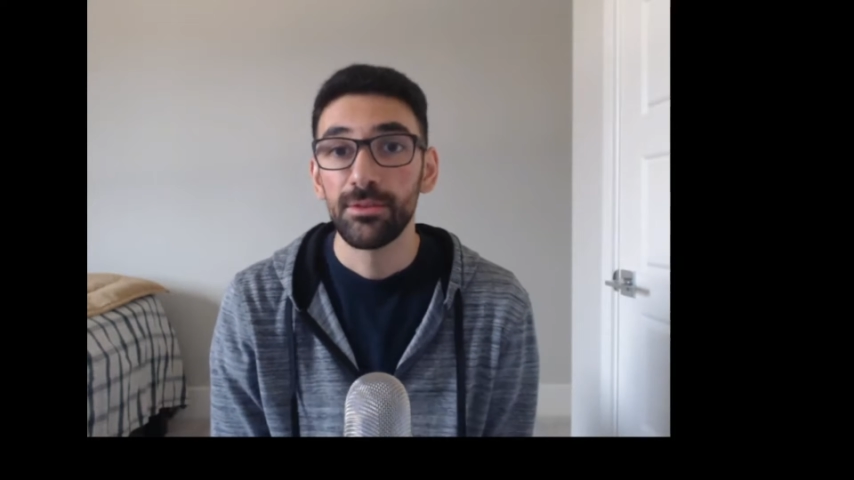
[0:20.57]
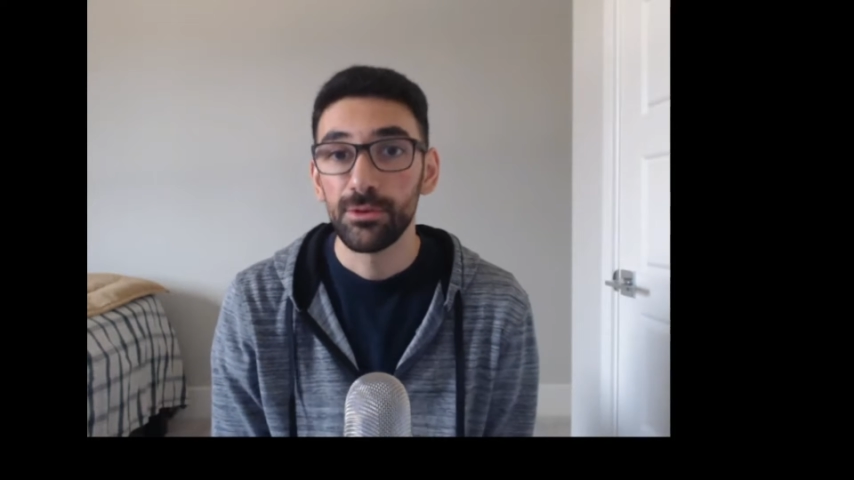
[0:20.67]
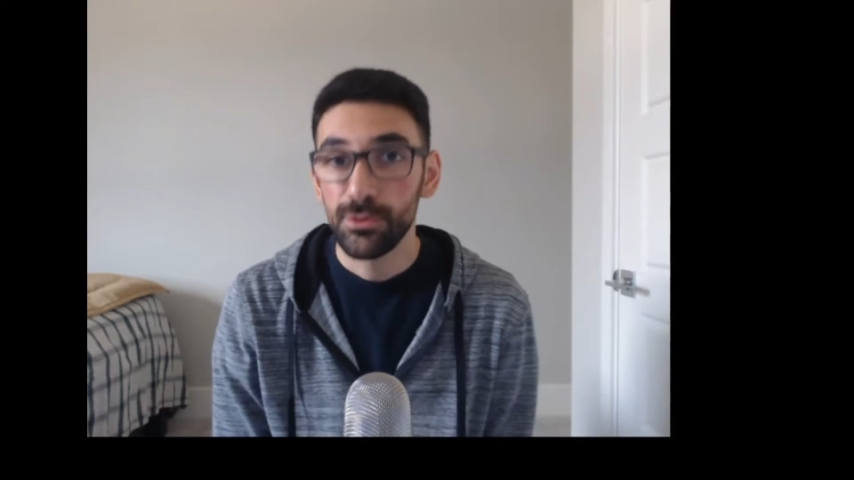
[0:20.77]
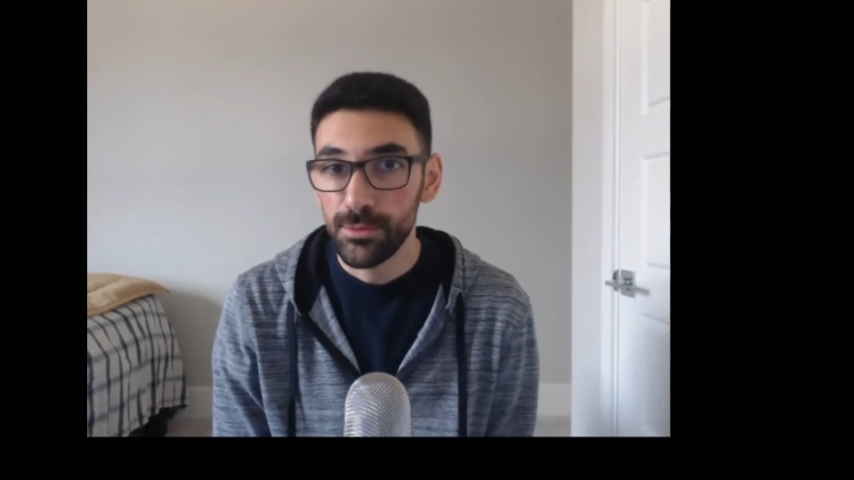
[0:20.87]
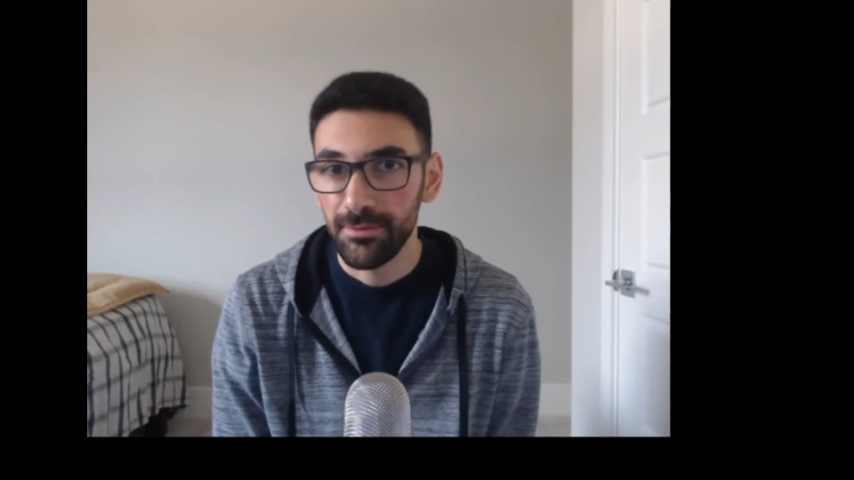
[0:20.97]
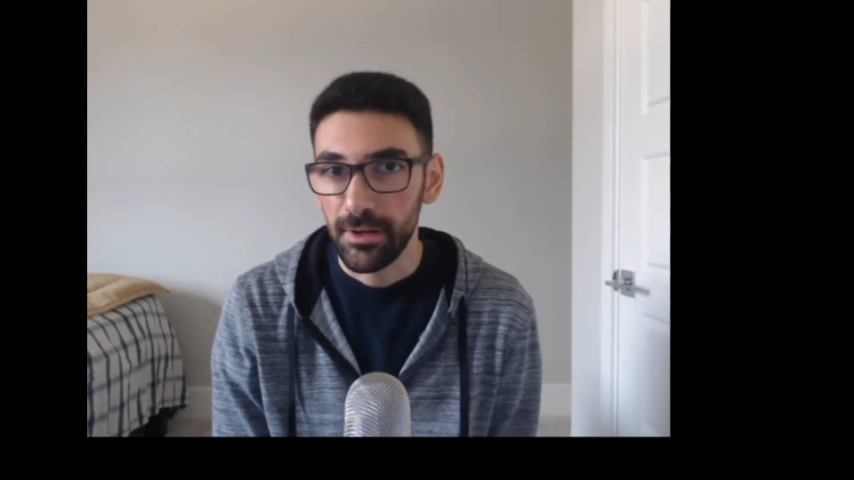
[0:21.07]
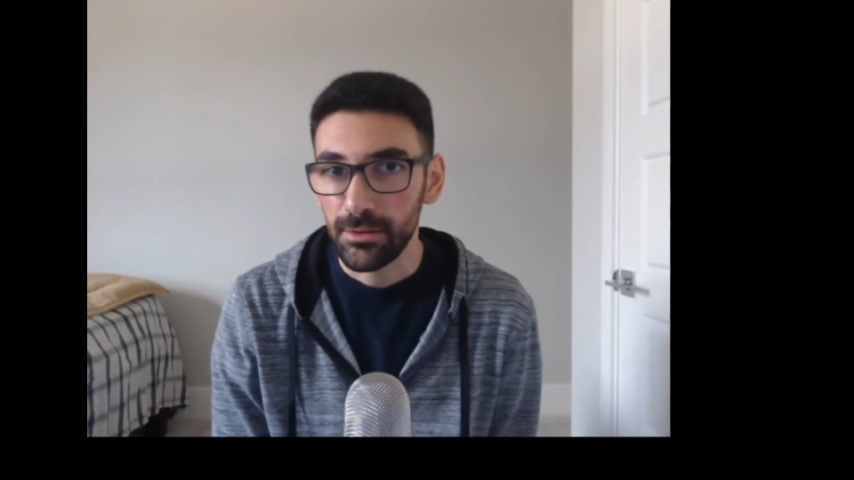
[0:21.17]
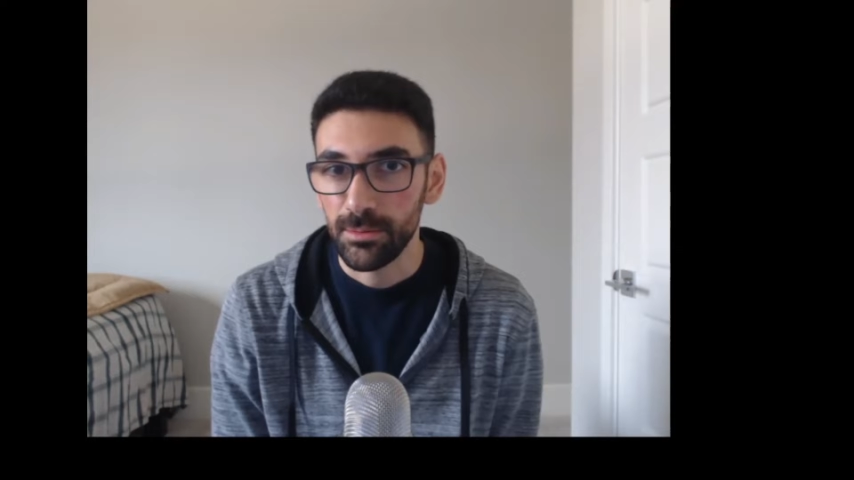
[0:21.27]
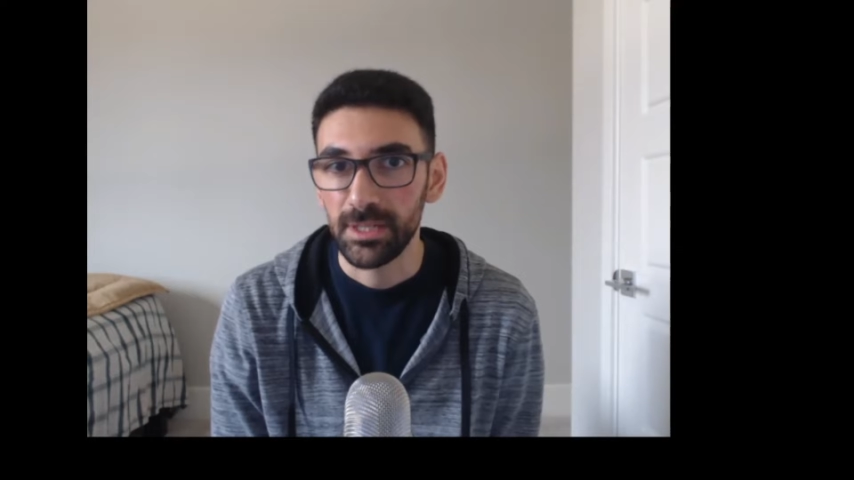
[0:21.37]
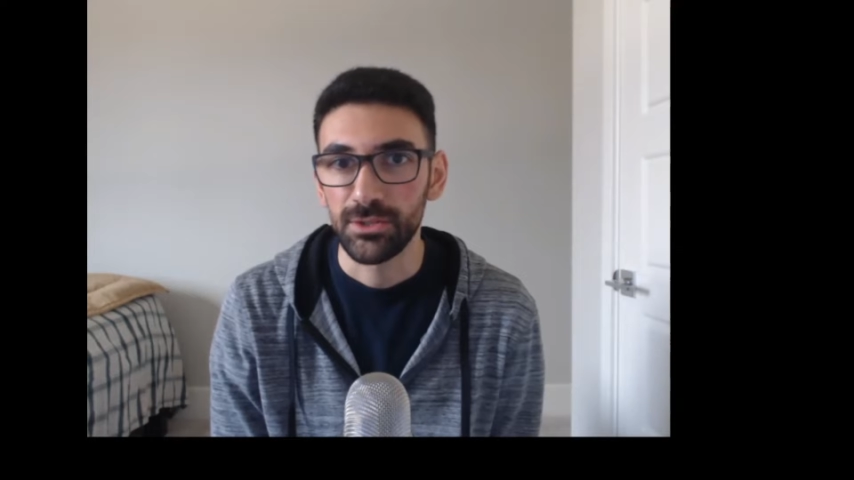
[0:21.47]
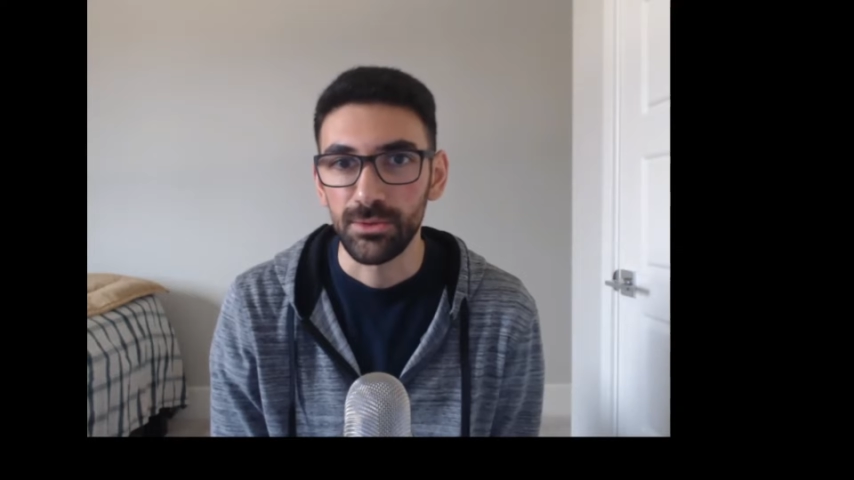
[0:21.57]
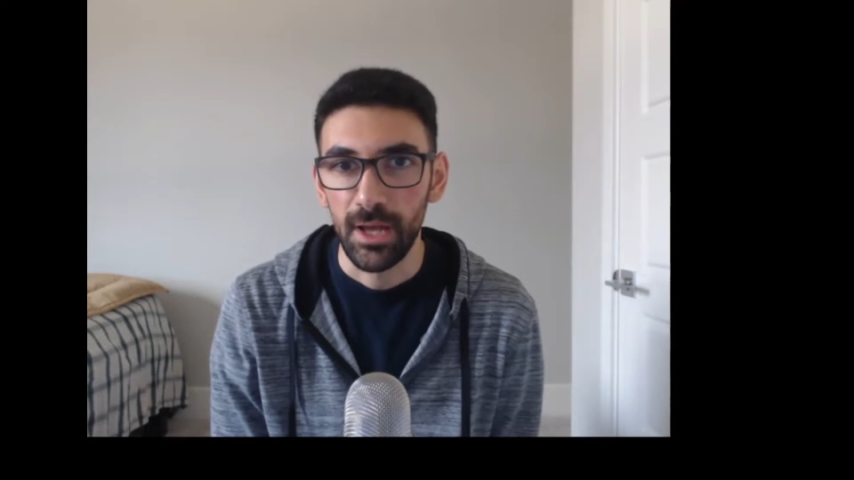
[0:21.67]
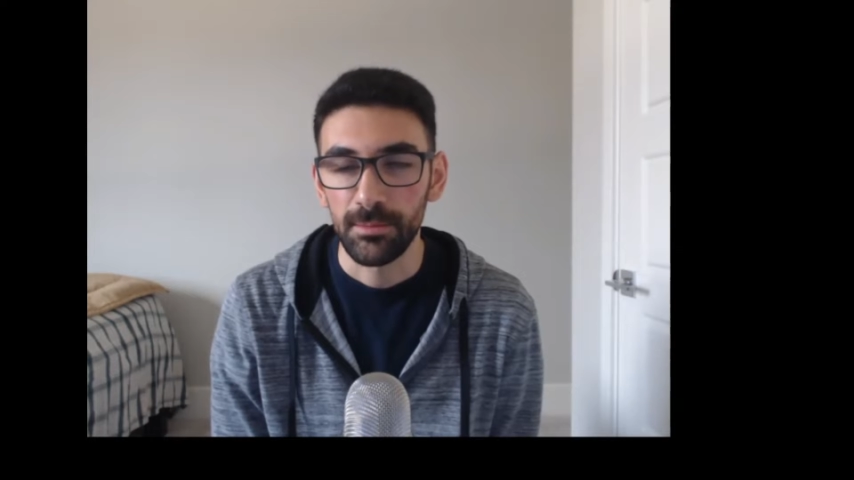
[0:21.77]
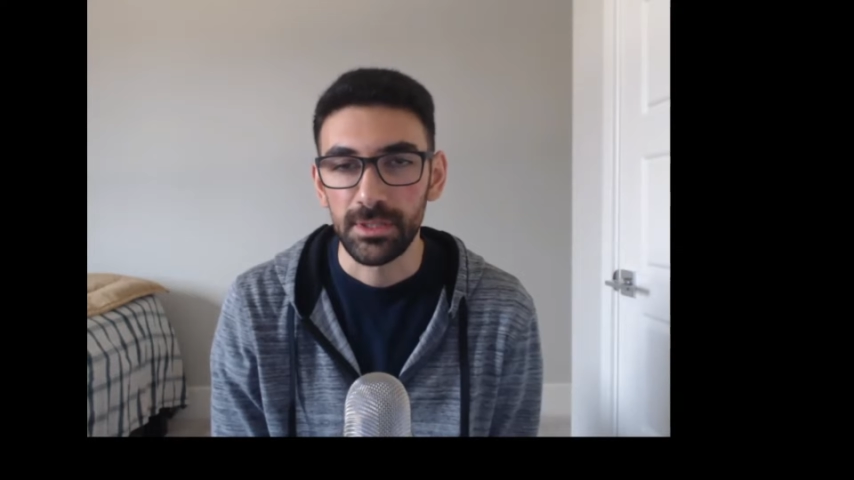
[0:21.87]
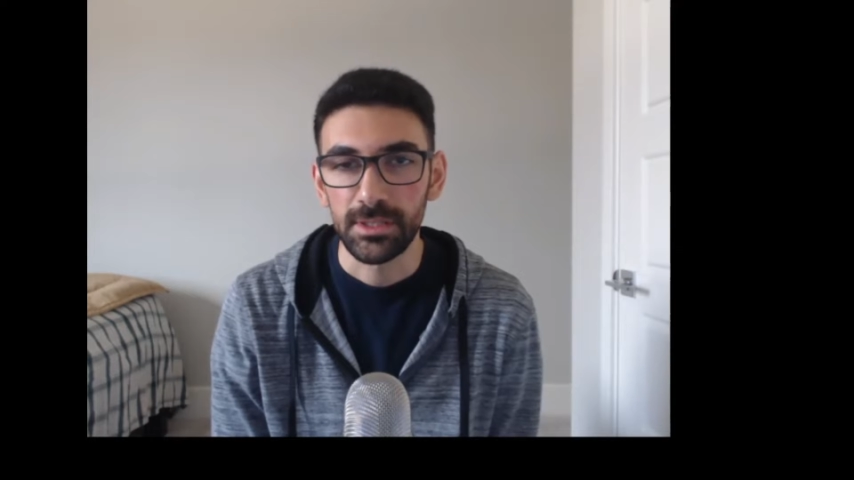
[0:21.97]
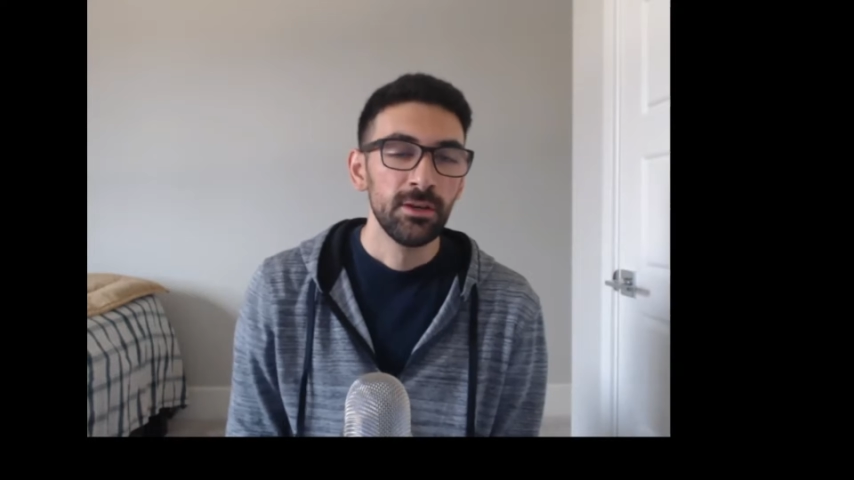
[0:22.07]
they're usually followed by tsunamis.